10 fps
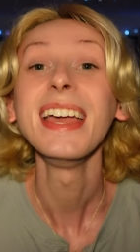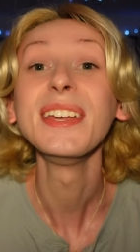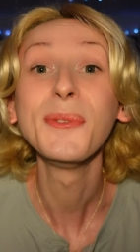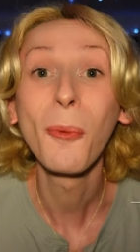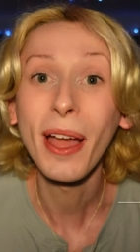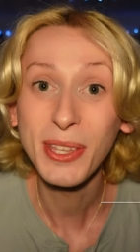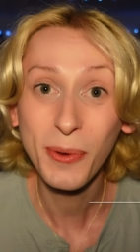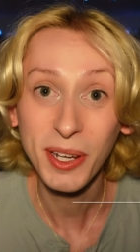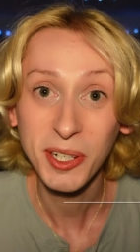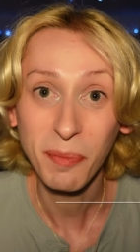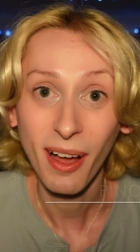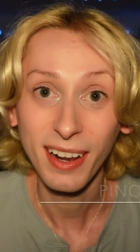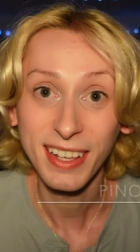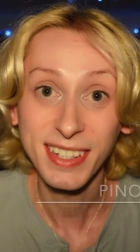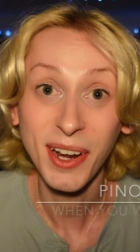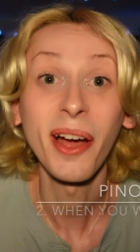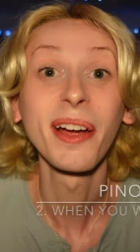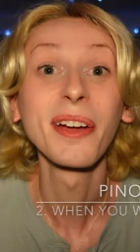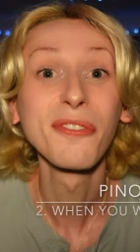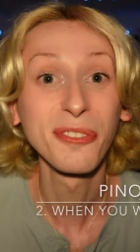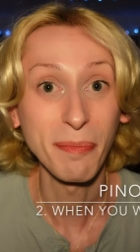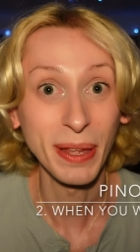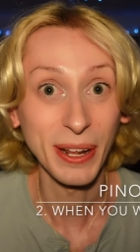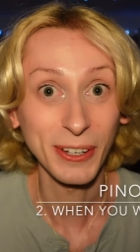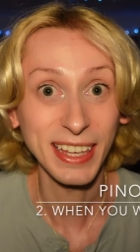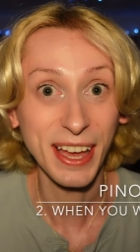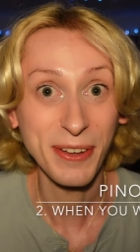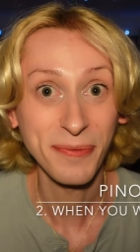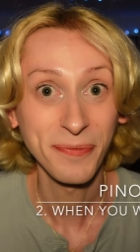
is When You Wish Upon a Star from Pinocchio.